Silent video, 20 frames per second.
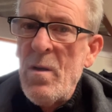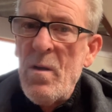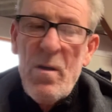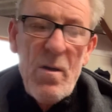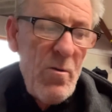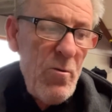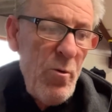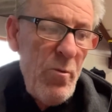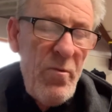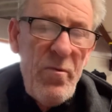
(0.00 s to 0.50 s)

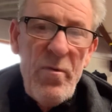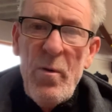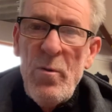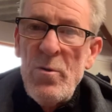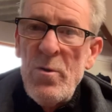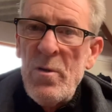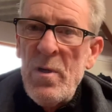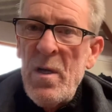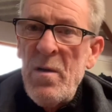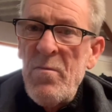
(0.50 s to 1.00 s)
Group
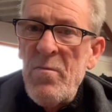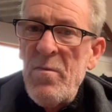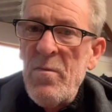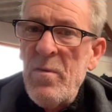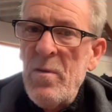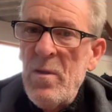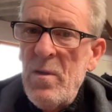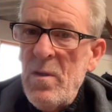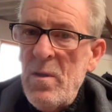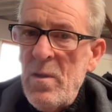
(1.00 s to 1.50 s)
photograph.
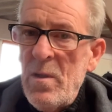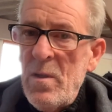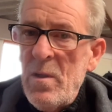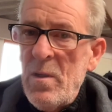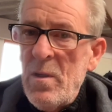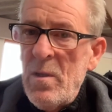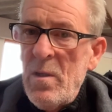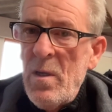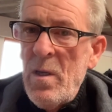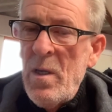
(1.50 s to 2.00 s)

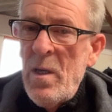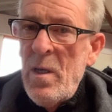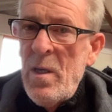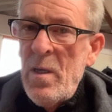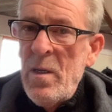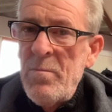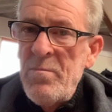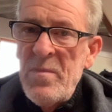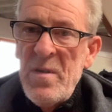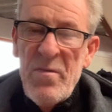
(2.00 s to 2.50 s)

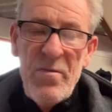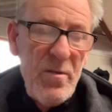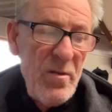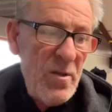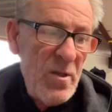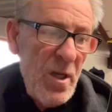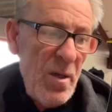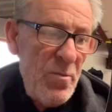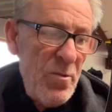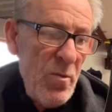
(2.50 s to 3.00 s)
Different
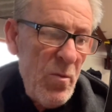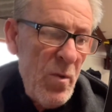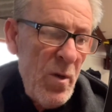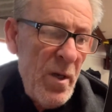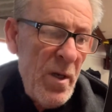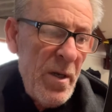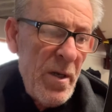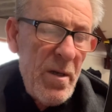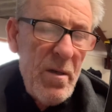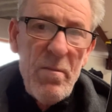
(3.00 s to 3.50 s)
types of
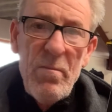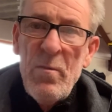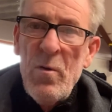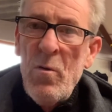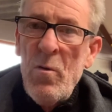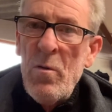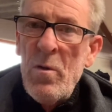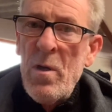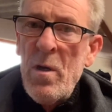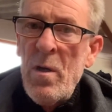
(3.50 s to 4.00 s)
work,
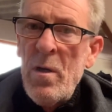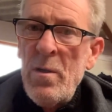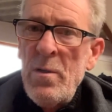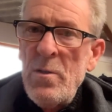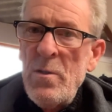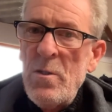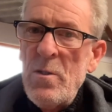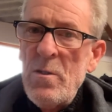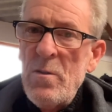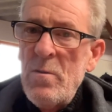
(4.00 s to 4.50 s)
all
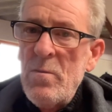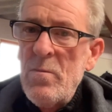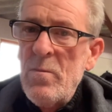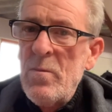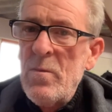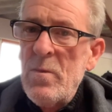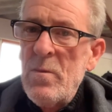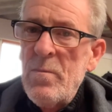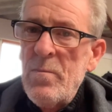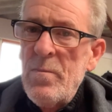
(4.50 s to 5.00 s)
kinds.
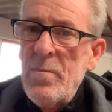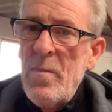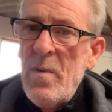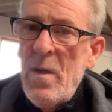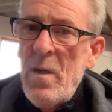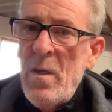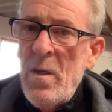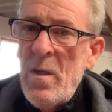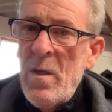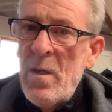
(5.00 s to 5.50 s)

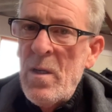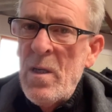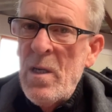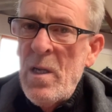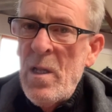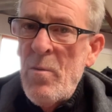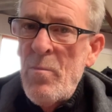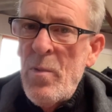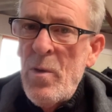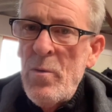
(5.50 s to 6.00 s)

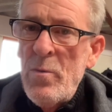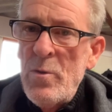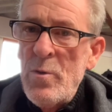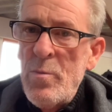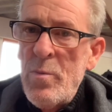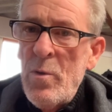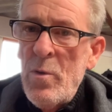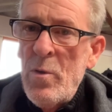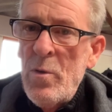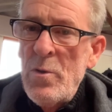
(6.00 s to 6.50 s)
Canal boats,
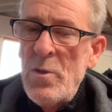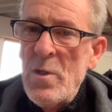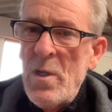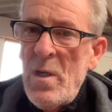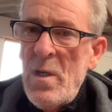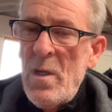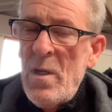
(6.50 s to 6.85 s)
boards.